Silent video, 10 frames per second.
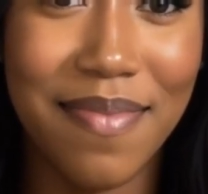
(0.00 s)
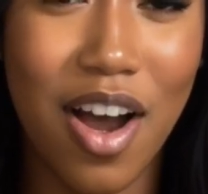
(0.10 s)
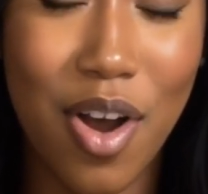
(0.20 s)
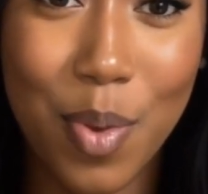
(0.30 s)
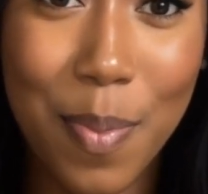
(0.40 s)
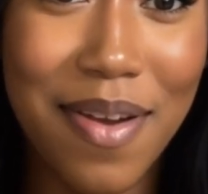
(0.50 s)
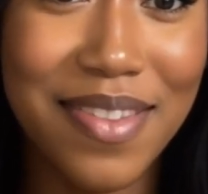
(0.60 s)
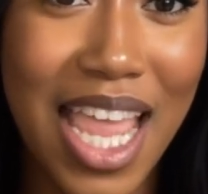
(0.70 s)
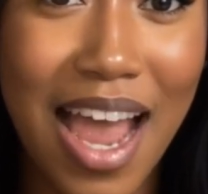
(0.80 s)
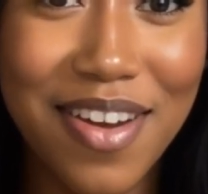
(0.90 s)
A group of
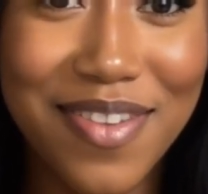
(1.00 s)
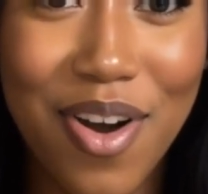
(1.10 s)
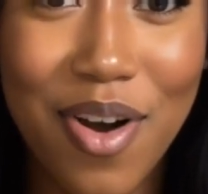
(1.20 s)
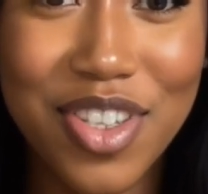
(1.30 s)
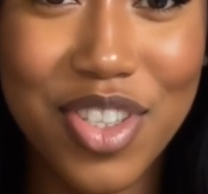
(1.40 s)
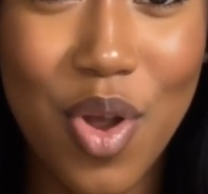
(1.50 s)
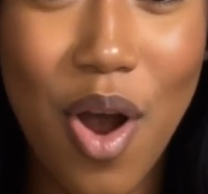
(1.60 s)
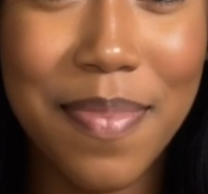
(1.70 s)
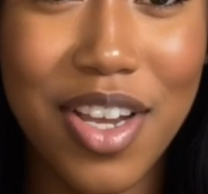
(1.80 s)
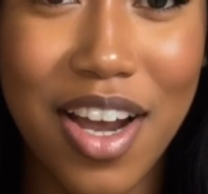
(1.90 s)
townsfolk
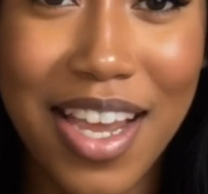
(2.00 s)
stormed her